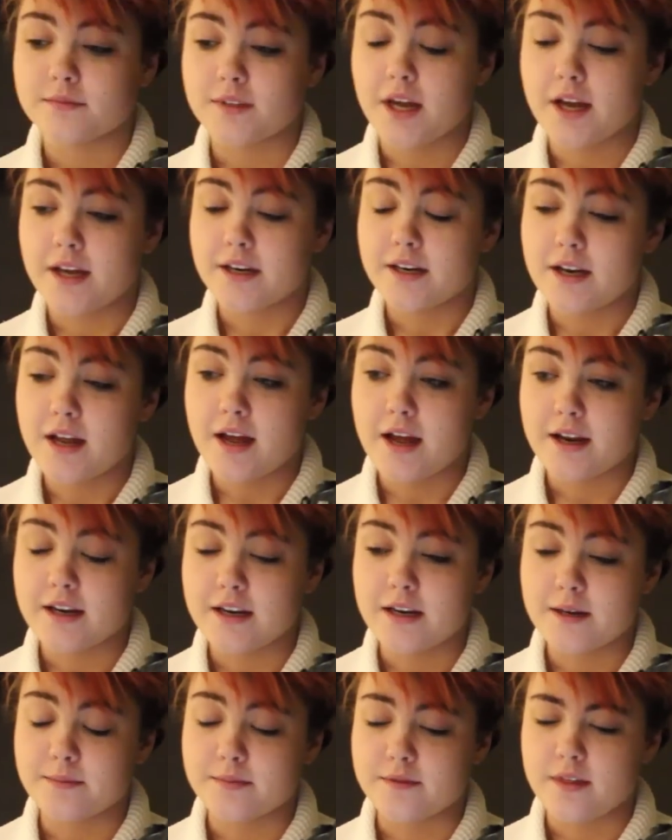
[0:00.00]
I, en I
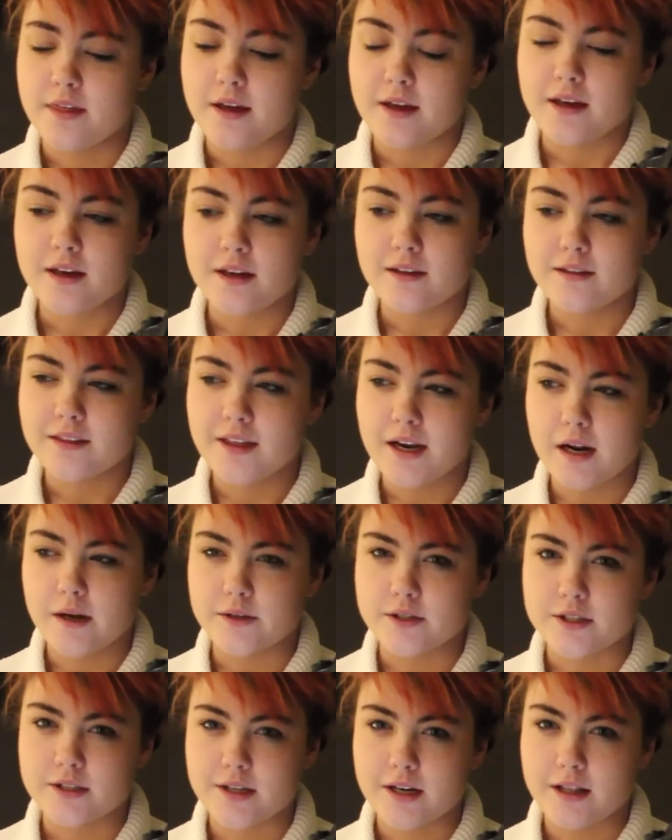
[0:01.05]
ended up thinking that I
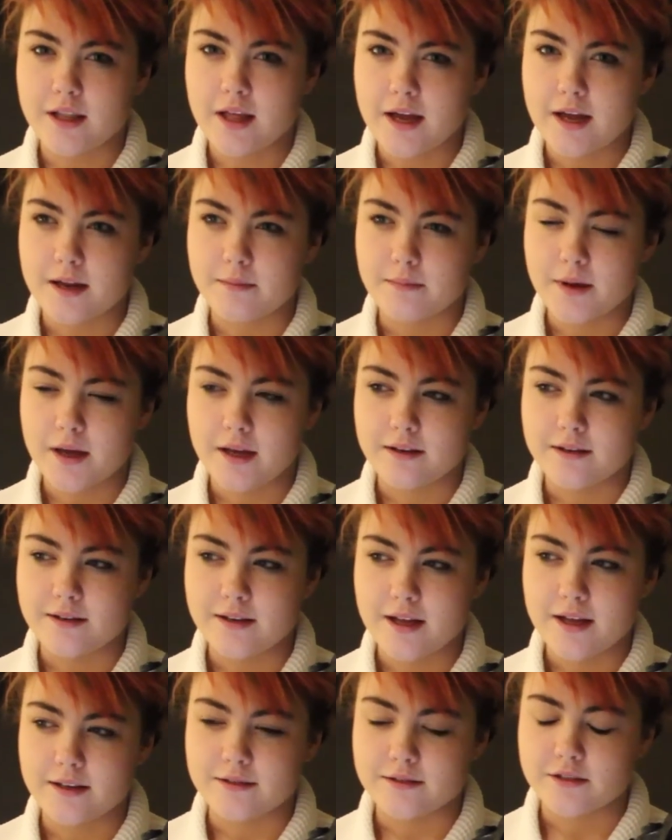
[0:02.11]
was just gonna lie in bed
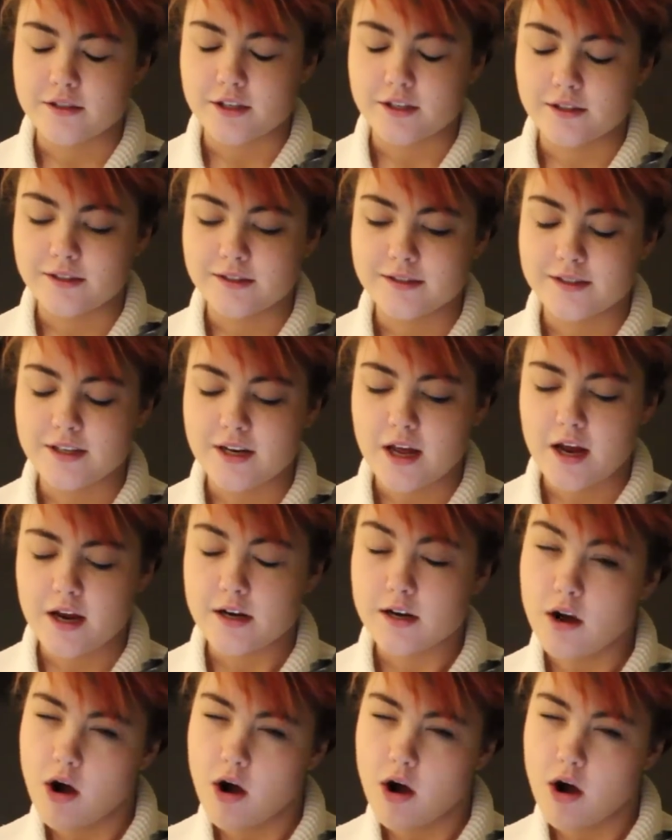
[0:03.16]
and chill tonight.